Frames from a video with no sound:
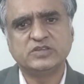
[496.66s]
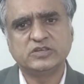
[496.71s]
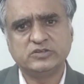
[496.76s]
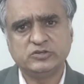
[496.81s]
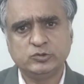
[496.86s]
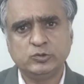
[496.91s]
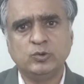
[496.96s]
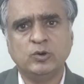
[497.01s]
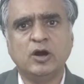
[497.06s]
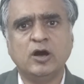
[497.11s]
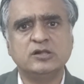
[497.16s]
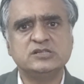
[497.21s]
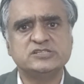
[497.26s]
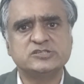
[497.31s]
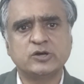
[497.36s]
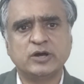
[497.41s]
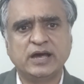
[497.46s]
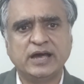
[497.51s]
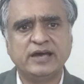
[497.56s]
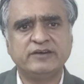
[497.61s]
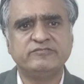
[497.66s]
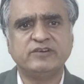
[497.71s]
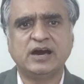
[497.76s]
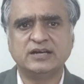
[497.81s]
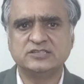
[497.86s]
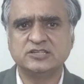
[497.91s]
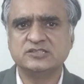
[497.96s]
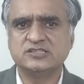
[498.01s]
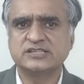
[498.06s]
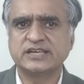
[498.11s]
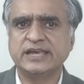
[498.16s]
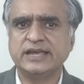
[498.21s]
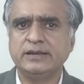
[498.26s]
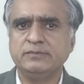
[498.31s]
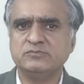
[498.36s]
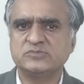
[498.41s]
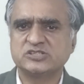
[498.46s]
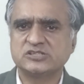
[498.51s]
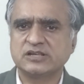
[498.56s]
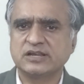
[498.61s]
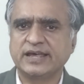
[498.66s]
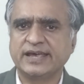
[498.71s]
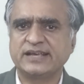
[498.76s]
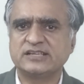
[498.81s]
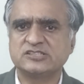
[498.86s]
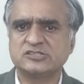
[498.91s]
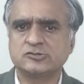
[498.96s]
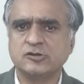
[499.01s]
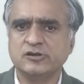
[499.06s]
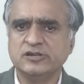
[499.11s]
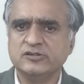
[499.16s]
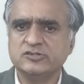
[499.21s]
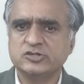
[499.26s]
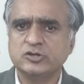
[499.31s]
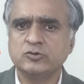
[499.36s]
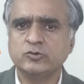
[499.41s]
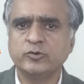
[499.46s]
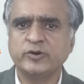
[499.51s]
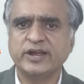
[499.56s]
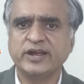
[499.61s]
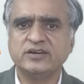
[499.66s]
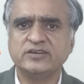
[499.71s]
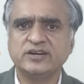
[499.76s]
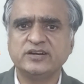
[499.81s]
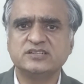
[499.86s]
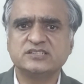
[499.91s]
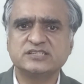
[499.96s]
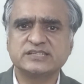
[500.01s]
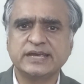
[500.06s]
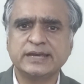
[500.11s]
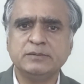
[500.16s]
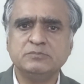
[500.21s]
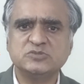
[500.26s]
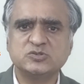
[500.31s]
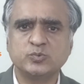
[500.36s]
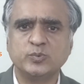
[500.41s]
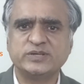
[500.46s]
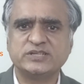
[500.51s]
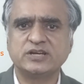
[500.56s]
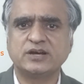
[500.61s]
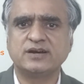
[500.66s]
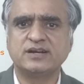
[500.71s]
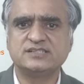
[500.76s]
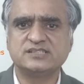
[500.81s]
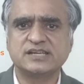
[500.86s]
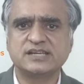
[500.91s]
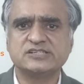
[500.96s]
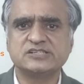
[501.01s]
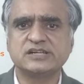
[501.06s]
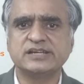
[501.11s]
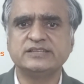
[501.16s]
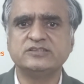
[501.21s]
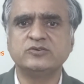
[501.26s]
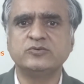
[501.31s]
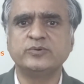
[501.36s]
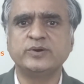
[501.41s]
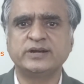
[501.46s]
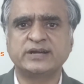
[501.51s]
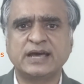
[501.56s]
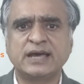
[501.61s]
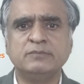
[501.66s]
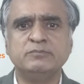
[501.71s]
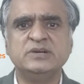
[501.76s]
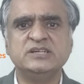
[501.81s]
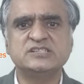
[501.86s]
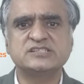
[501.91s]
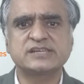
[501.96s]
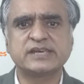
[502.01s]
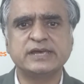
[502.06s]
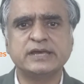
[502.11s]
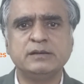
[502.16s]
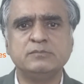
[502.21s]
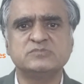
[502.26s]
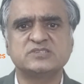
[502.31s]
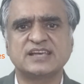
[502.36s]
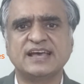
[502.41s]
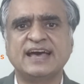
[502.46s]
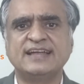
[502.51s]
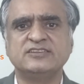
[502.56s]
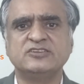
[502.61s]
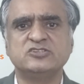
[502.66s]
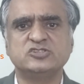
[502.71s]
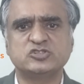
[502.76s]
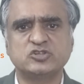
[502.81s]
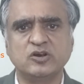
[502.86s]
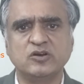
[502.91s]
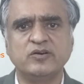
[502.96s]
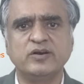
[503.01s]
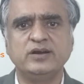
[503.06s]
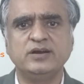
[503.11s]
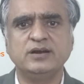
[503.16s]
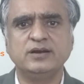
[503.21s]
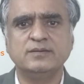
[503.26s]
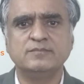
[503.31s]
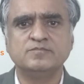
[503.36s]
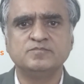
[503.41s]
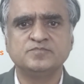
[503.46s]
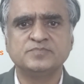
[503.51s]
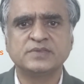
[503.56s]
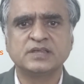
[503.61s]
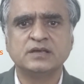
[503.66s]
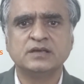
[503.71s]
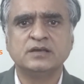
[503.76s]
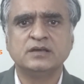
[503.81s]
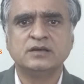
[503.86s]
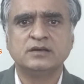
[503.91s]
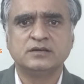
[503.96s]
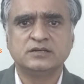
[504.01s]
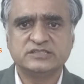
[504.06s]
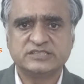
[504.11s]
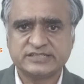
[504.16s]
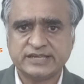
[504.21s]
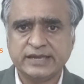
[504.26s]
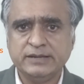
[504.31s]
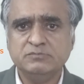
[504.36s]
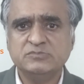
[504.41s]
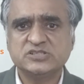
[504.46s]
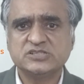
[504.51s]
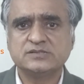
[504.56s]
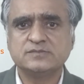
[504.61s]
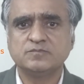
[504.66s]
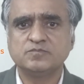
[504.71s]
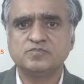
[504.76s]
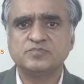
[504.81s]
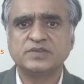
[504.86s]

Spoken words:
You also have other schemes like solution oriented schemes, which are essentially the retirement schemes and the children schemes.